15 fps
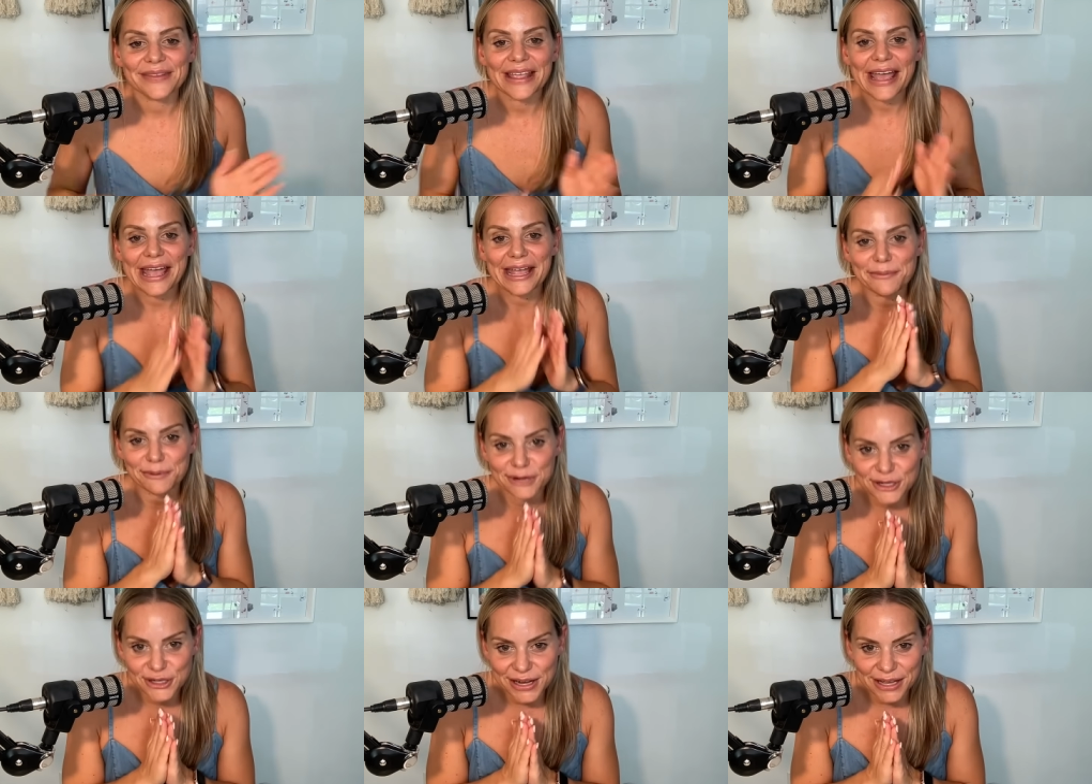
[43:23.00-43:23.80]
I
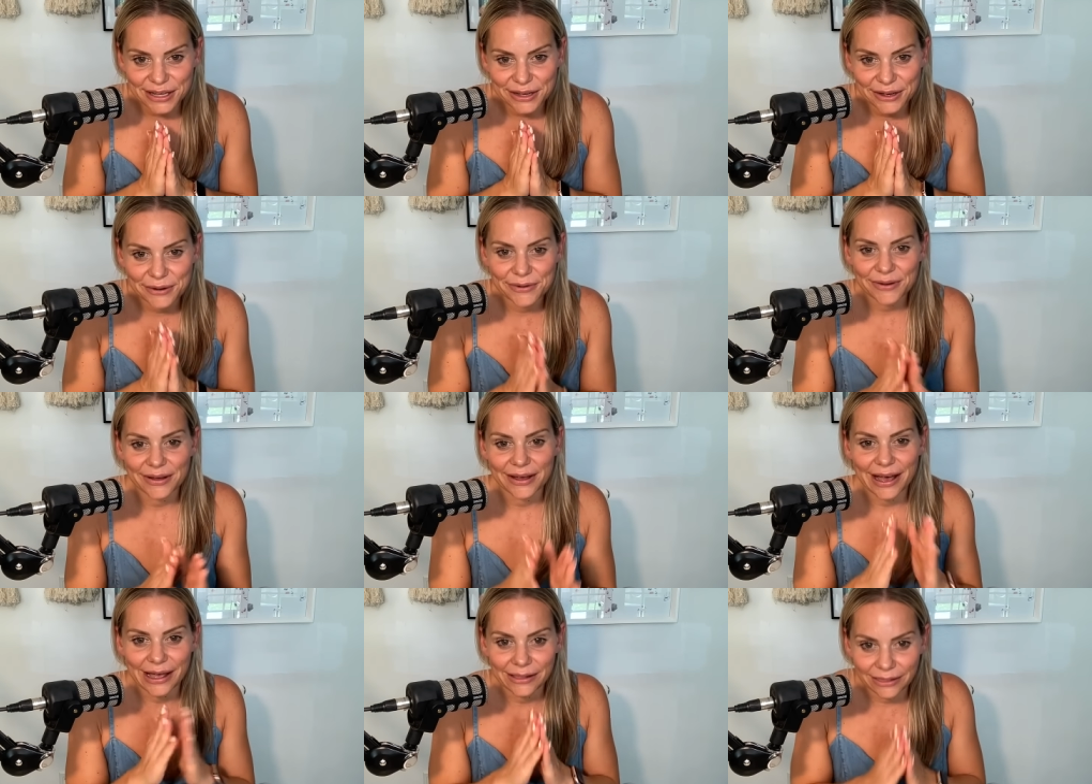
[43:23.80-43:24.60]
appreciate you.
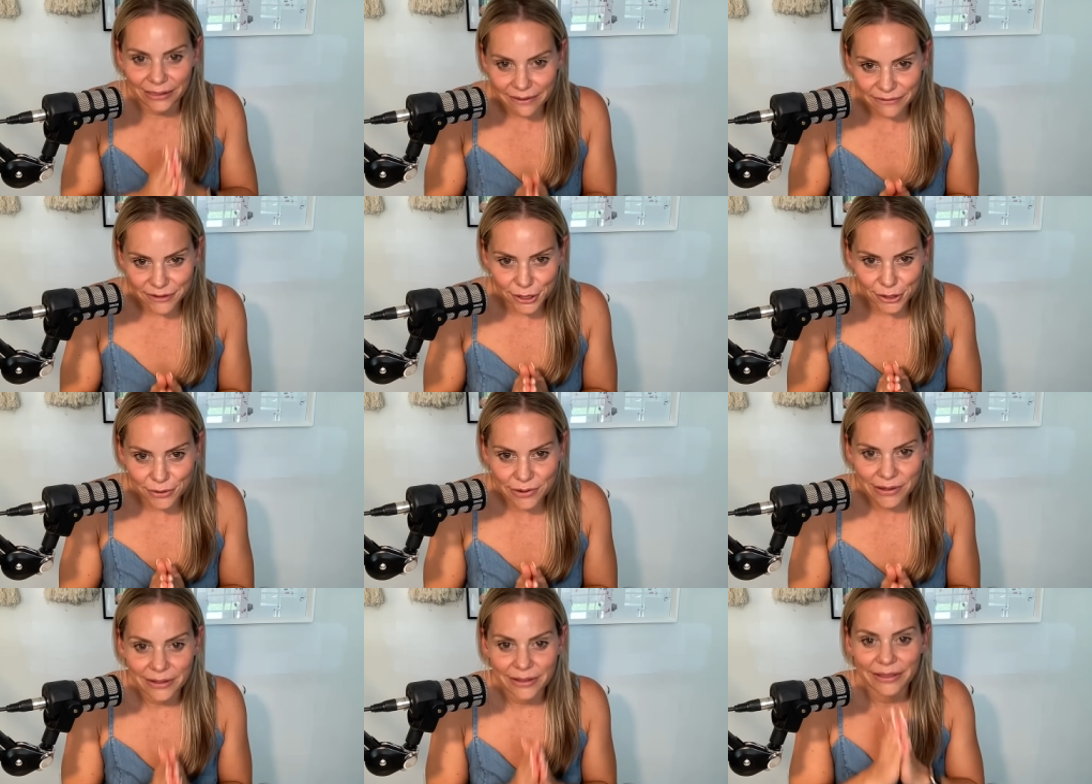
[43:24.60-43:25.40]
I love you.